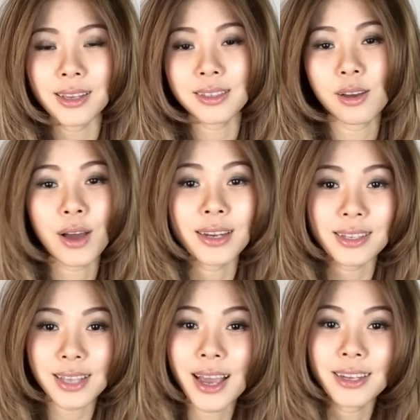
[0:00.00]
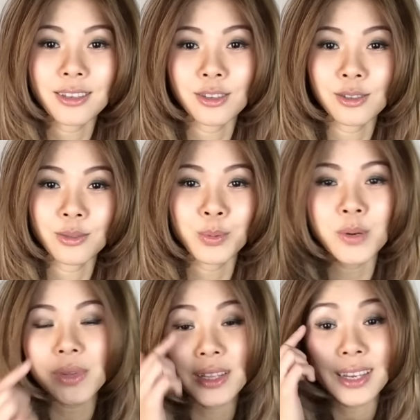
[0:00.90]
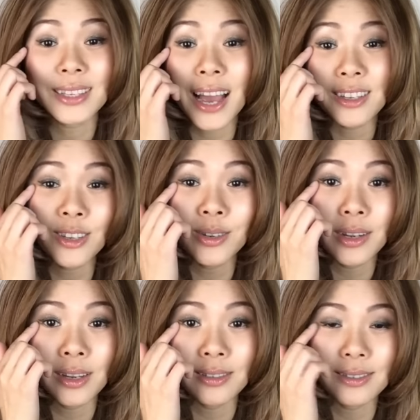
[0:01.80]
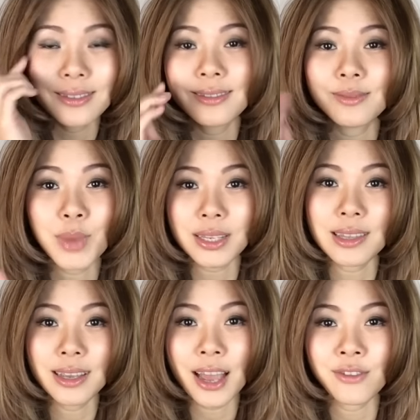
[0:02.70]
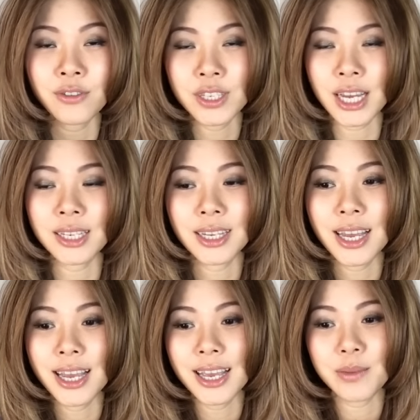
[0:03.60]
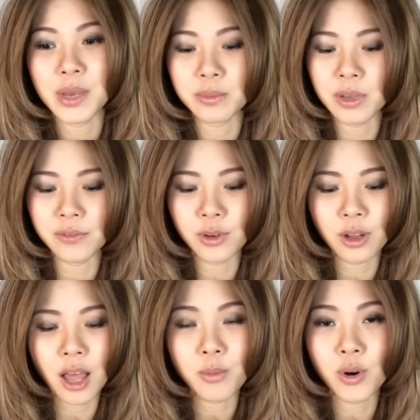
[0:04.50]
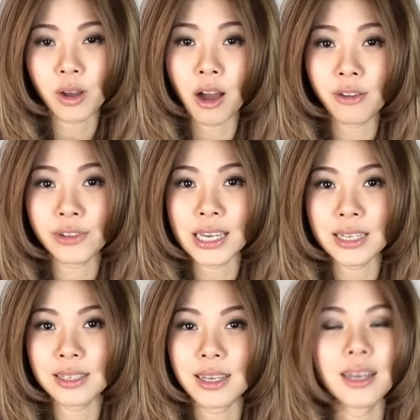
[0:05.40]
So I decided to permanently tattoo it, and best thing I've ever done. It makes me feel a lot more confident.